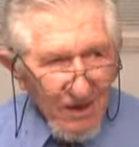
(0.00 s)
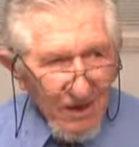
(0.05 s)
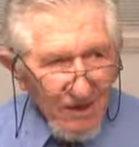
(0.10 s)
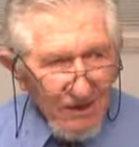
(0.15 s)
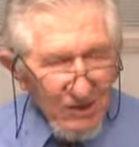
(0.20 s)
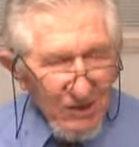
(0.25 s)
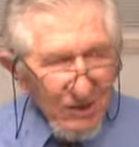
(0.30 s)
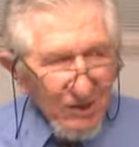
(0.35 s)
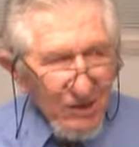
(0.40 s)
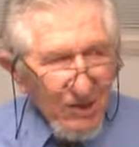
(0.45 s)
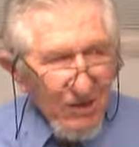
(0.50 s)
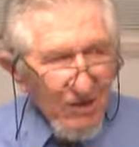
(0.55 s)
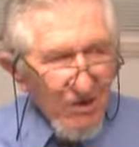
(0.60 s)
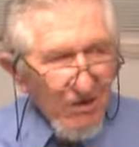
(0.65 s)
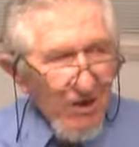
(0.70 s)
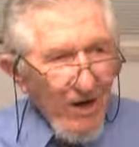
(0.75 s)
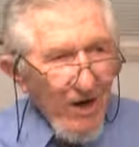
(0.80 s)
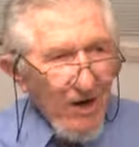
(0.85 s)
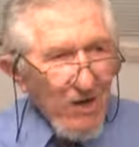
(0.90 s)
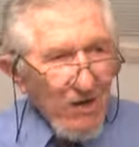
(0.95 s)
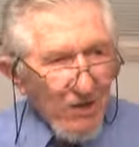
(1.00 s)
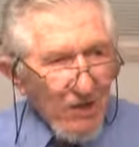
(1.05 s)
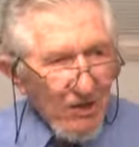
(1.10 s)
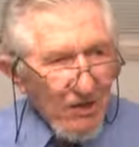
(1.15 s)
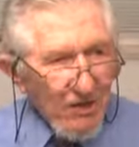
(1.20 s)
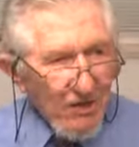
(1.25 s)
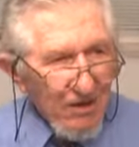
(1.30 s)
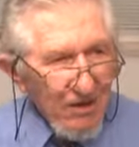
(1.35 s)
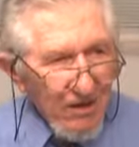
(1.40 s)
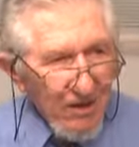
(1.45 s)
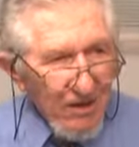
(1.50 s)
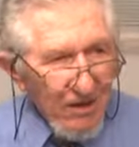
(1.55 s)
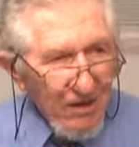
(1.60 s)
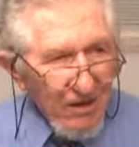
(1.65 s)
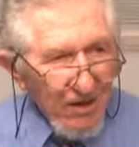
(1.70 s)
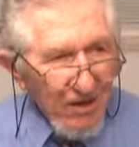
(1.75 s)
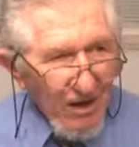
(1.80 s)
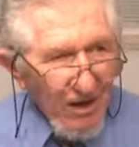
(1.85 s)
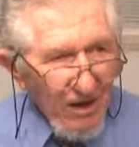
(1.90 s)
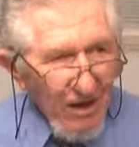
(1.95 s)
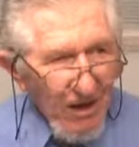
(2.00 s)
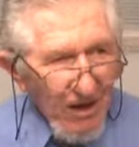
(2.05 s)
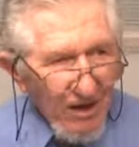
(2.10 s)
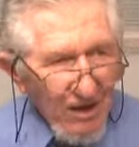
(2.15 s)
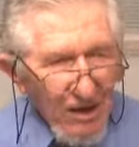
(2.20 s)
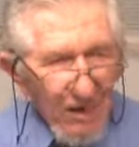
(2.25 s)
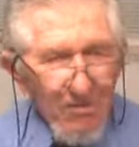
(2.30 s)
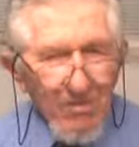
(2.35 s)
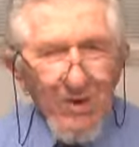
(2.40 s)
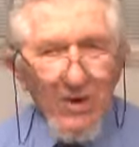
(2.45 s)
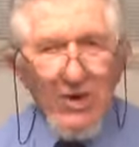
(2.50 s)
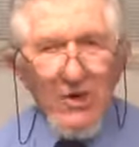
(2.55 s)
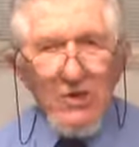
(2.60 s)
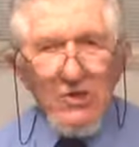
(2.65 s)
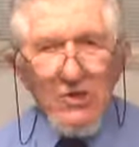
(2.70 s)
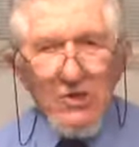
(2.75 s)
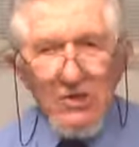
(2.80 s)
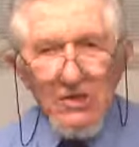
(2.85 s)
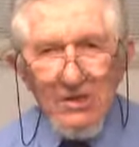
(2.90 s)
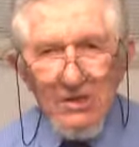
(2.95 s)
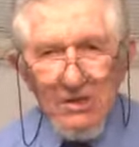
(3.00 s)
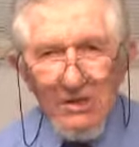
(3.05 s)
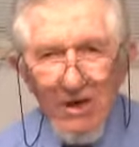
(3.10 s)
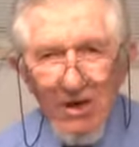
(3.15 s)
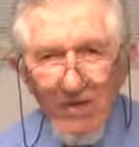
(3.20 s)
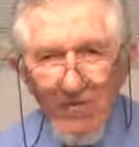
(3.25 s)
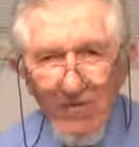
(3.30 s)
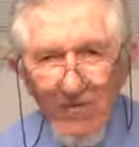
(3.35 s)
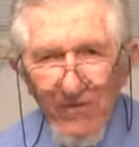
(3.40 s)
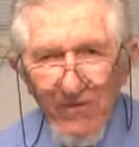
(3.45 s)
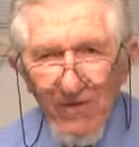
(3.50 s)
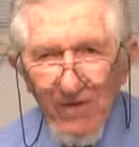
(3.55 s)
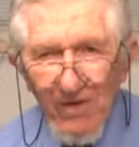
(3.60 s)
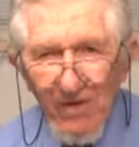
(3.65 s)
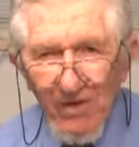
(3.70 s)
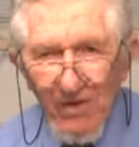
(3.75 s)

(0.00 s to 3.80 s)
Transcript: a degeneration and the emergence of